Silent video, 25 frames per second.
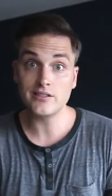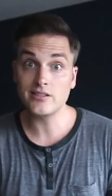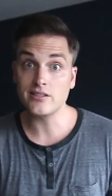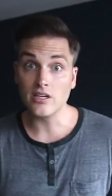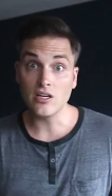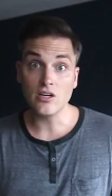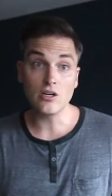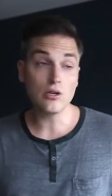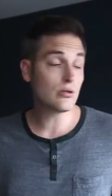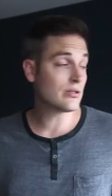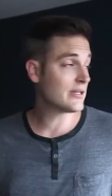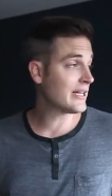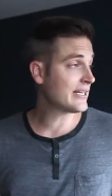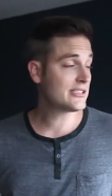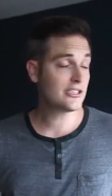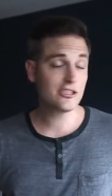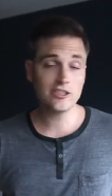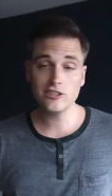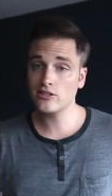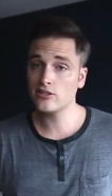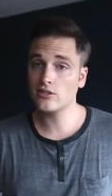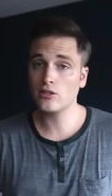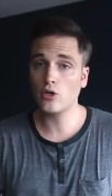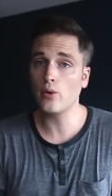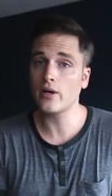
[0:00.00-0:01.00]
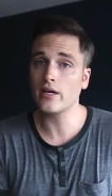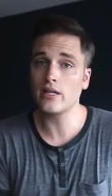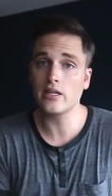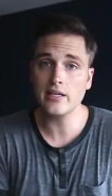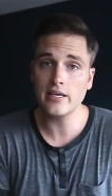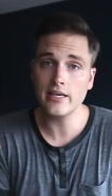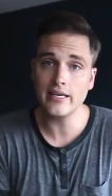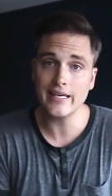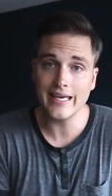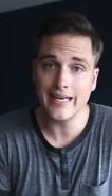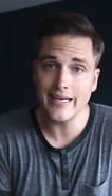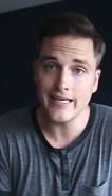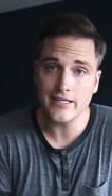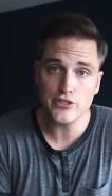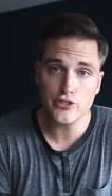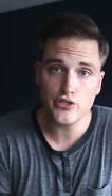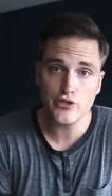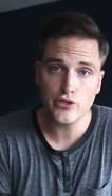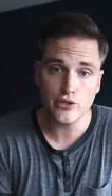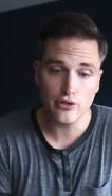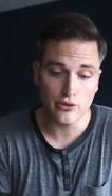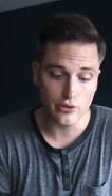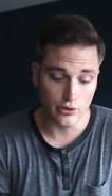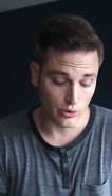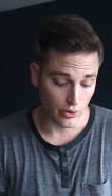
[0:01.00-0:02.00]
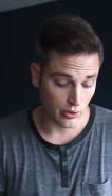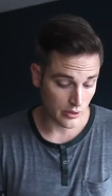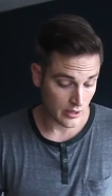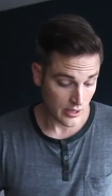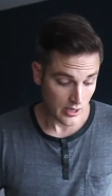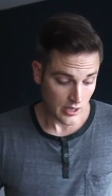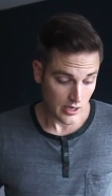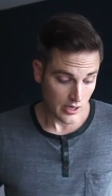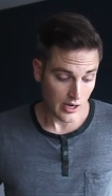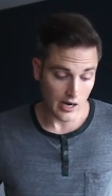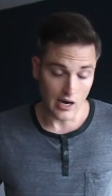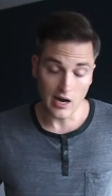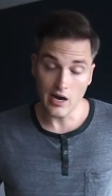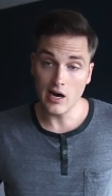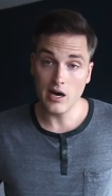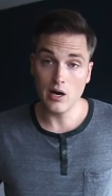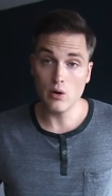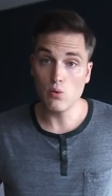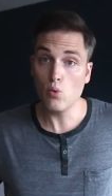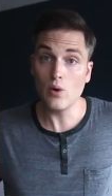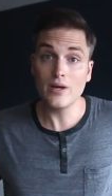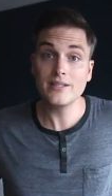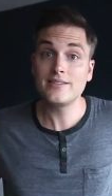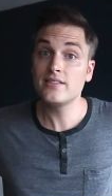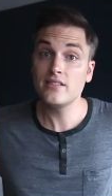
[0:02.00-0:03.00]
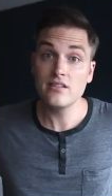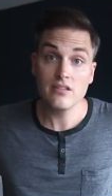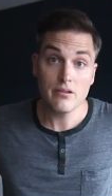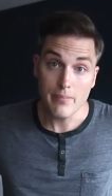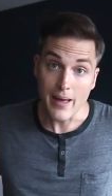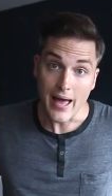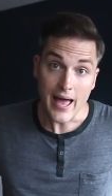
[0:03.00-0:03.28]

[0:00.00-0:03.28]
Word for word: So let's just quickly get into what's in the